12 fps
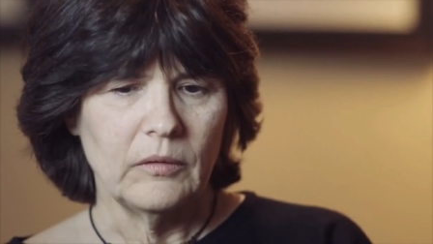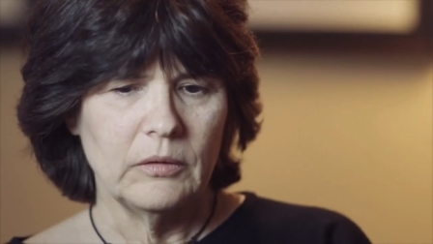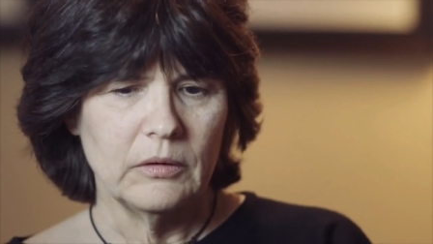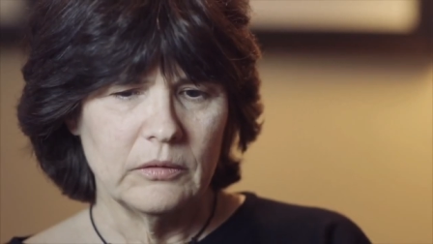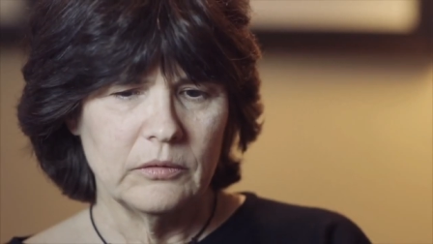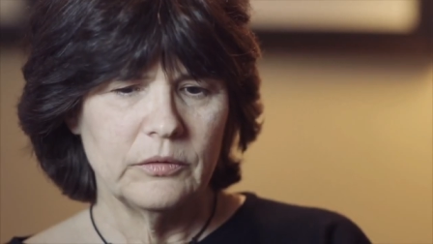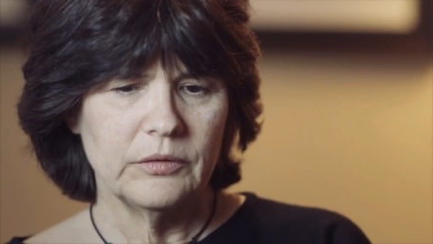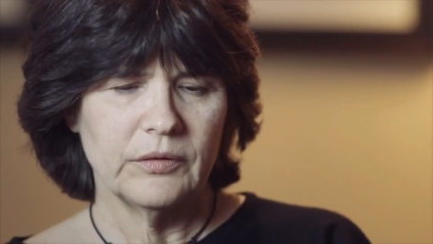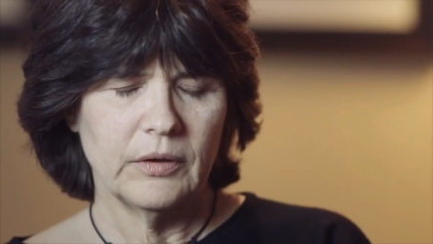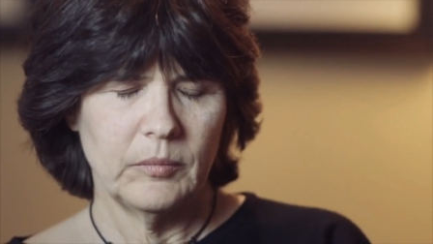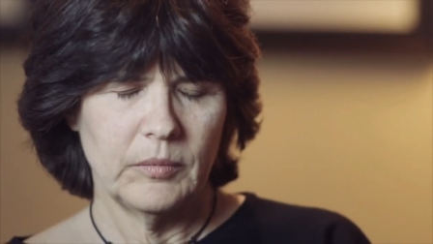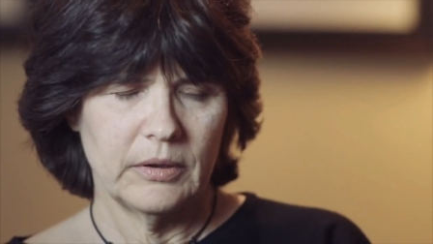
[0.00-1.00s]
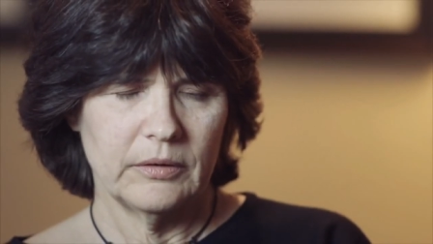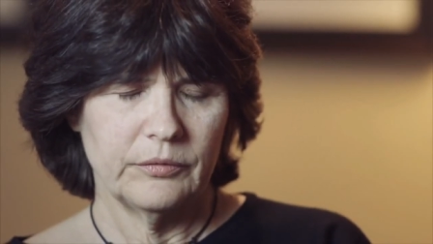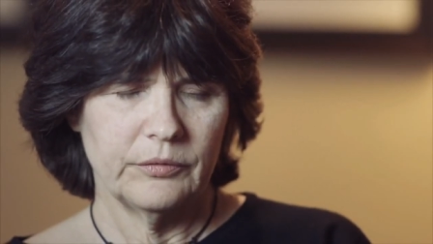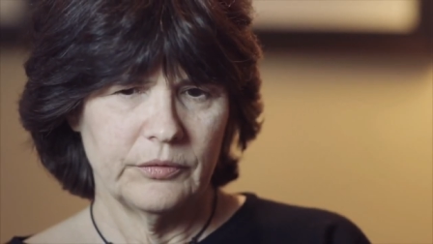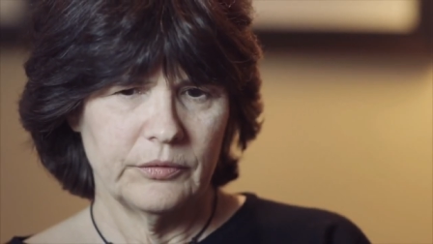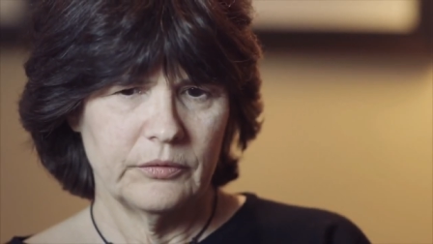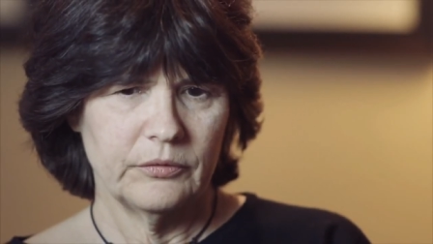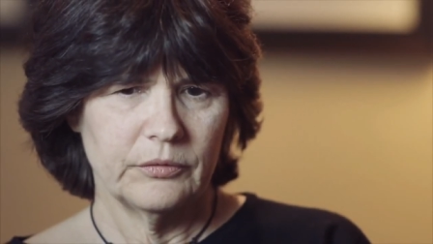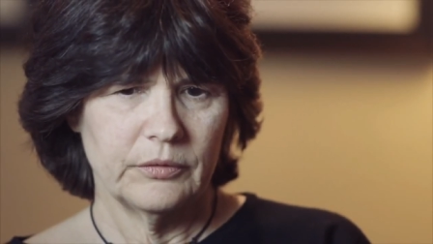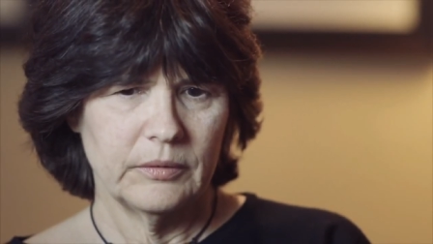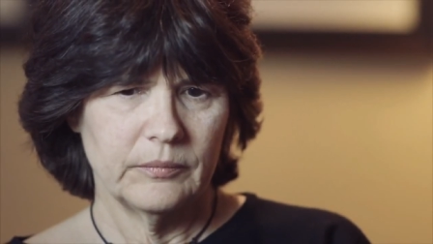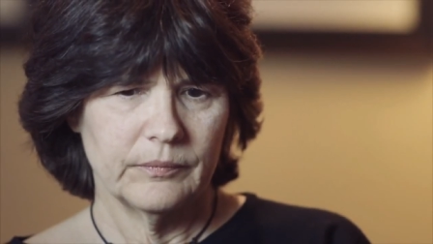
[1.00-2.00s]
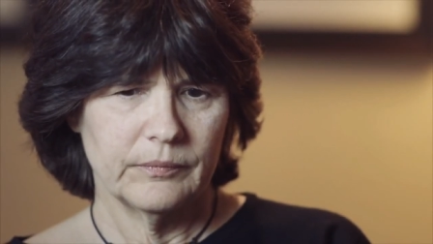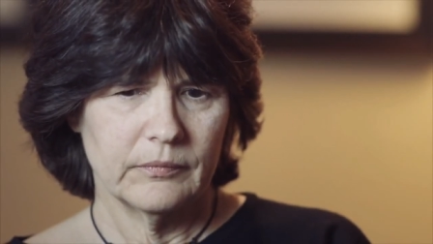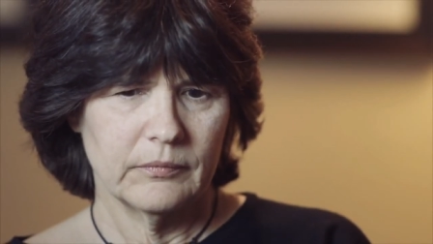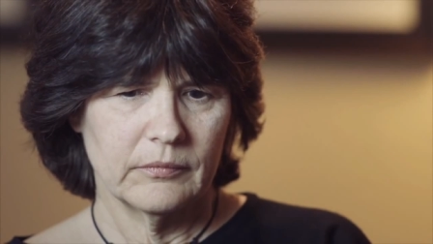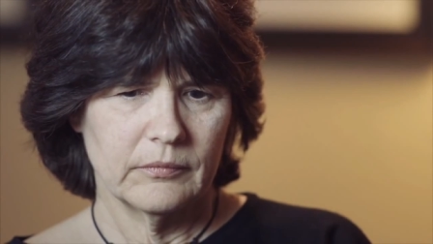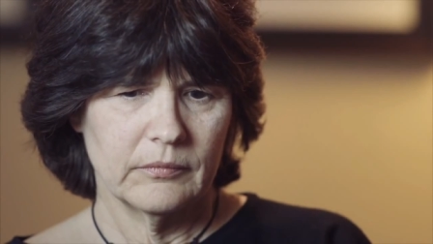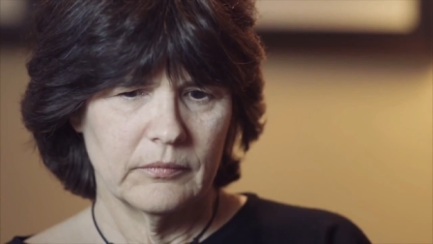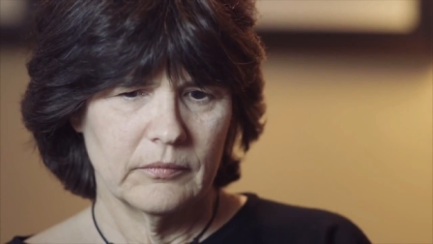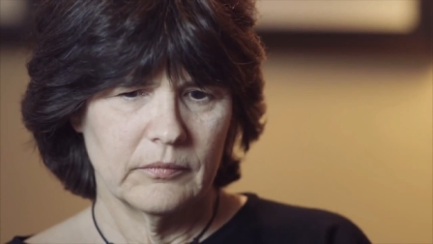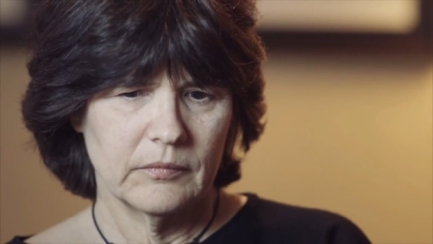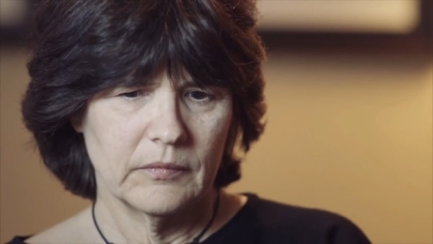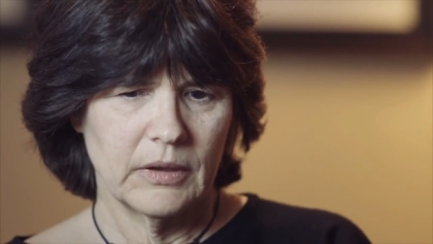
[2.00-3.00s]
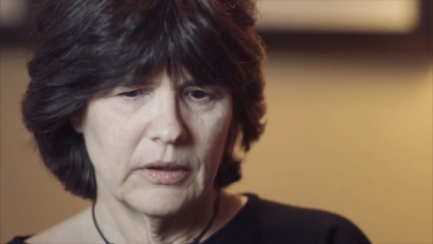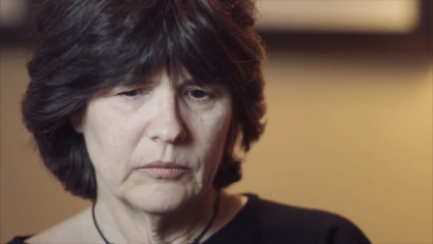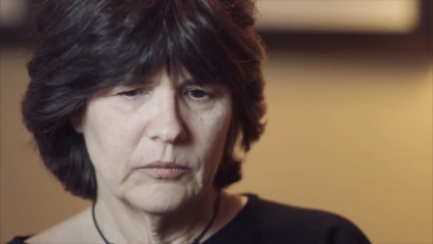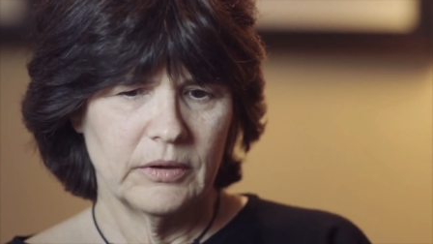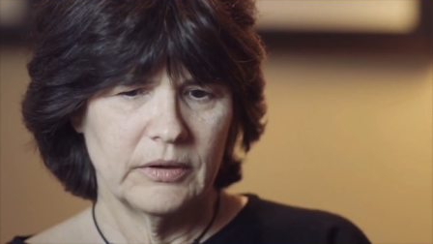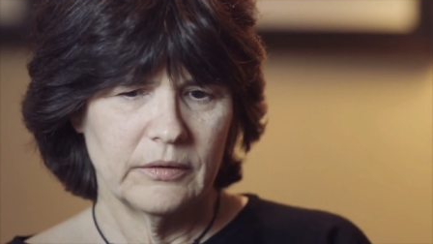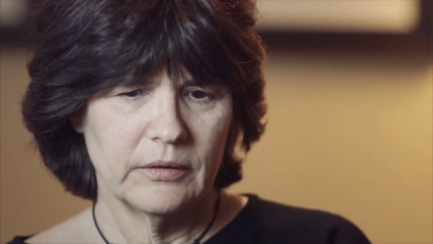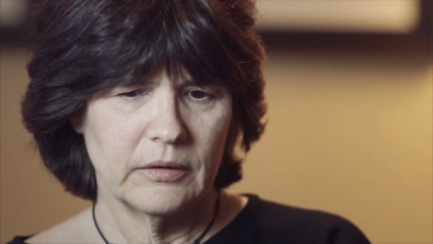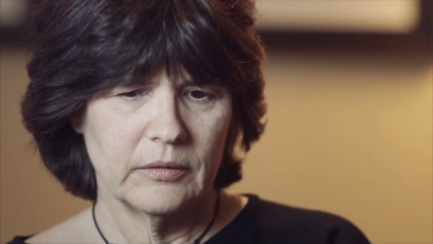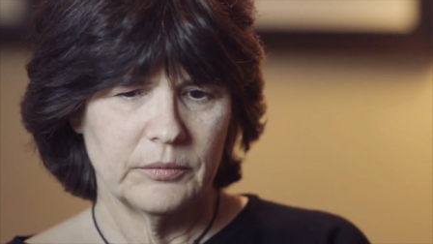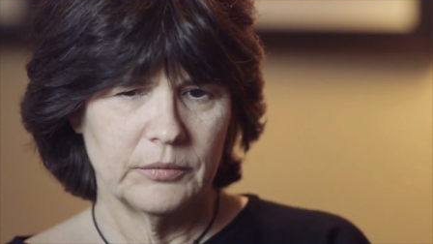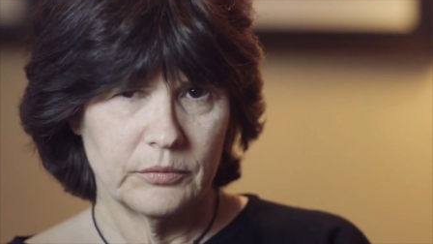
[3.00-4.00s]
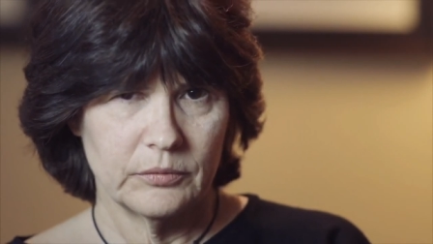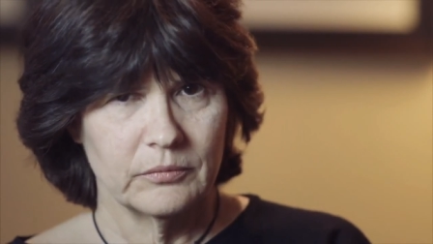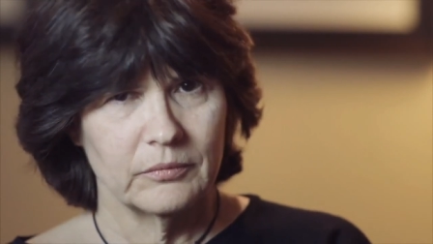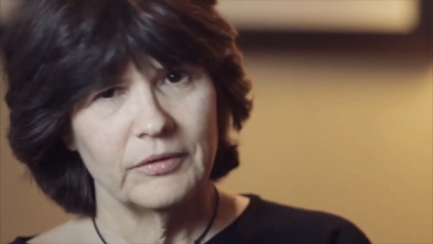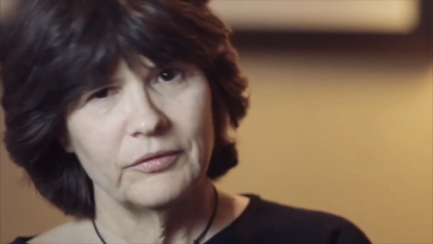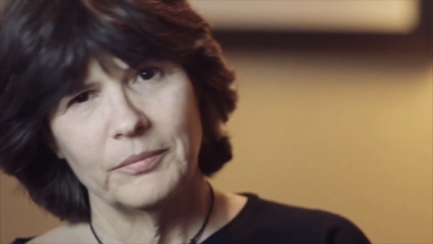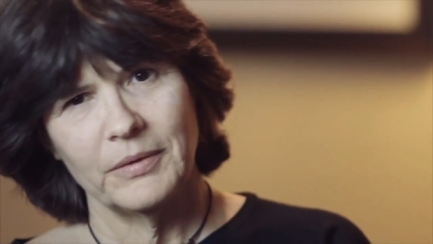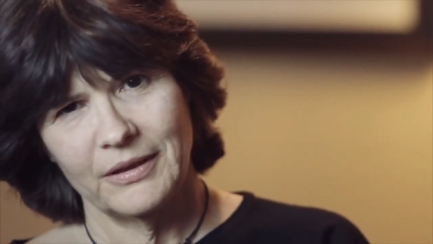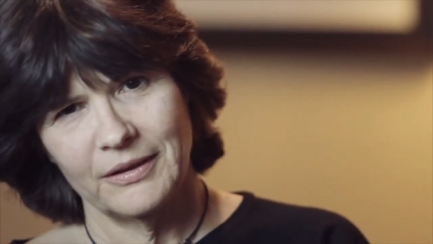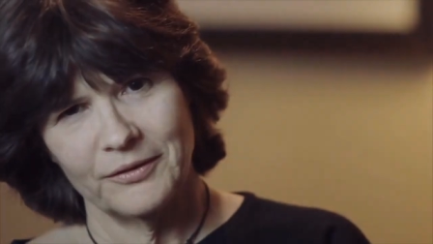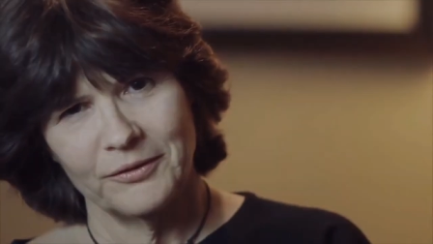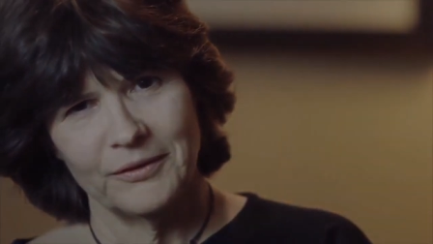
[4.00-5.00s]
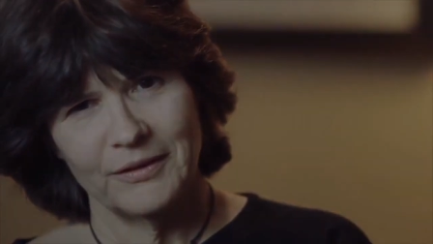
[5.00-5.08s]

And Lewis came out of surgery, and we thought, phew, we've made it